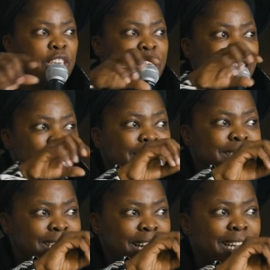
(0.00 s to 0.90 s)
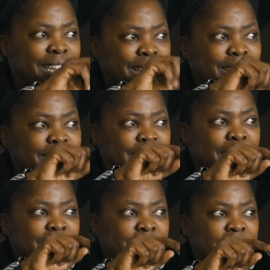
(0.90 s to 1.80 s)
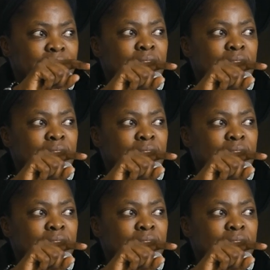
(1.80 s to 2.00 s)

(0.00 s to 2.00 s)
And I think it starts there.